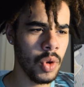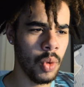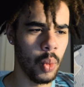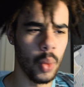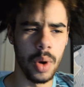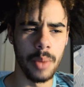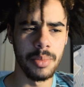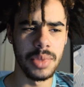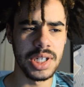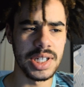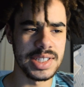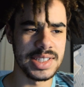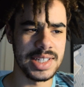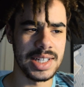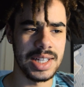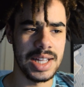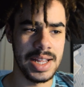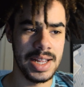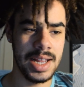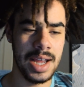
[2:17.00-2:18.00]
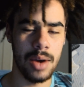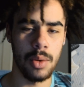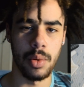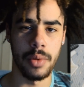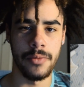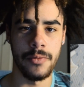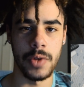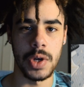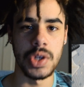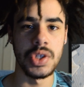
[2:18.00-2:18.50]
One, because I like how
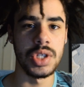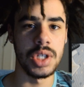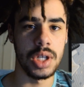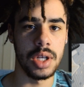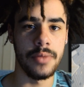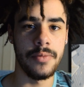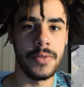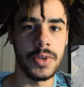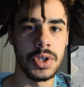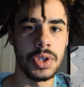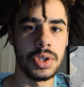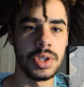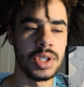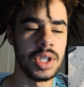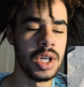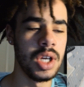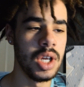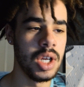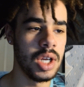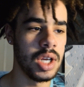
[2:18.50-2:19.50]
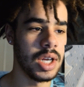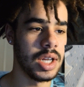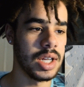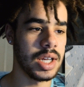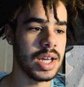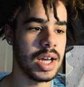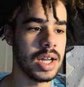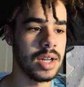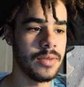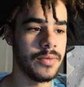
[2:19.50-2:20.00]
refreshing it feels, and it
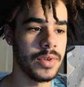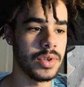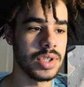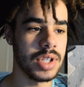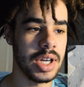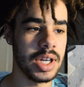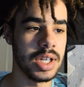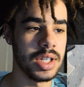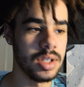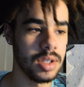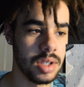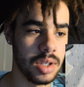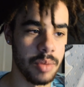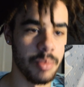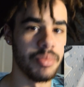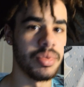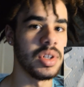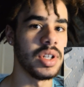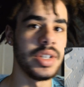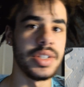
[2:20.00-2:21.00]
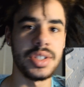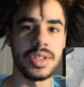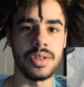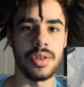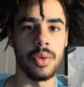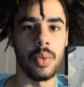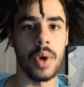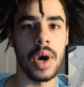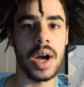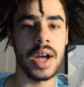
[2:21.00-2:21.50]
kind of feels like it completes
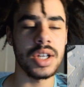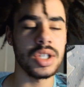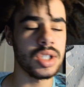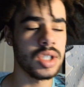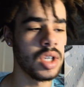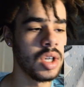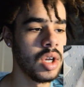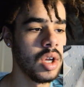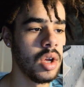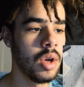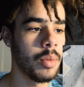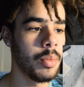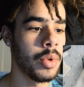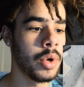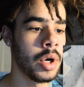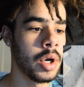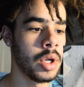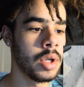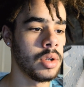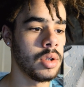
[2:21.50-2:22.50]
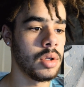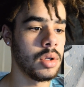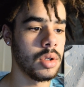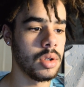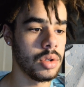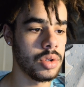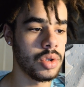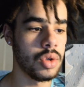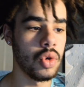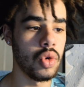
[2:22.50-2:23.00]
the wash. But
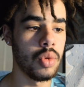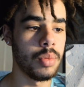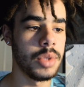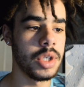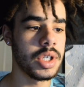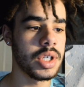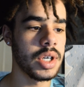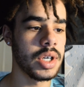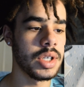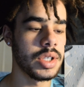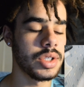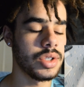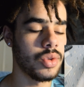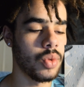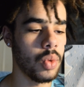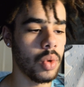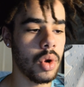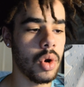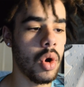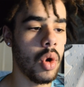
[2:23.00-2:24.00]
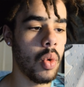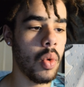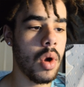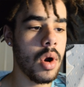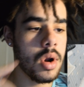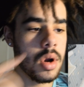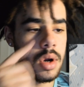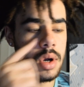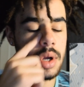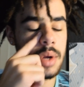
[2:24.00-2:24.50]
two, because cold
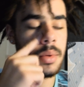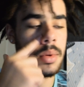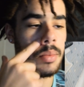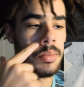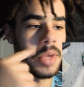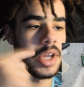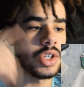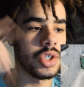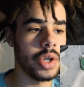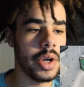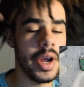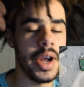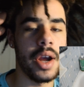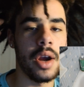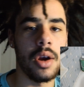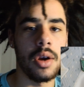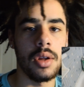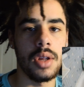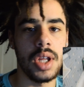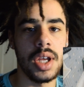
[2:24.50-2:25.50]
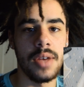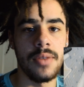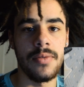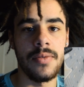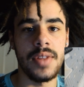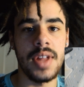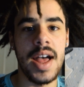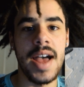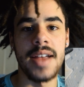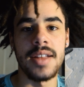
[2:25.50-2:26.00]
water makes your hair lay
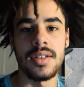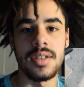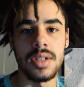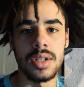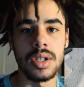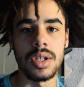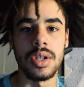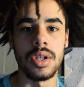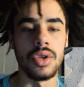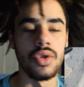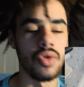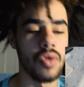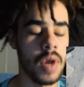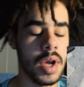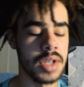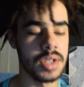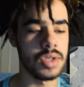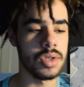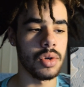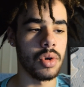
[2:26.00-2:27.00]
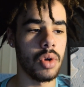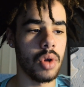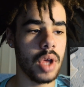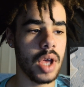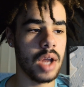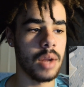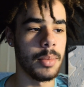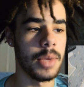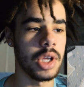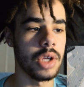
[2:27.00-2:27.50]
flat to the dread, so it
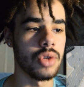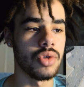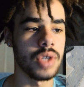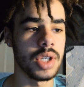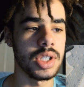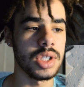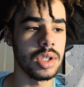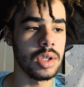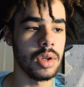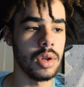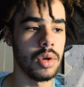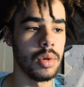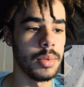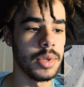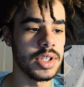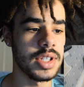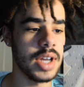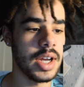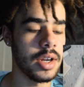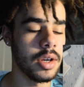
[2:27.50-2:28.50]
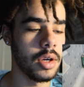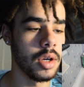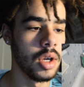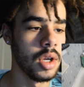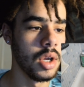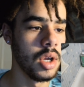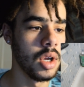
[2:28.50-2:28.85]
kind of make your dreads look a little bit tighter.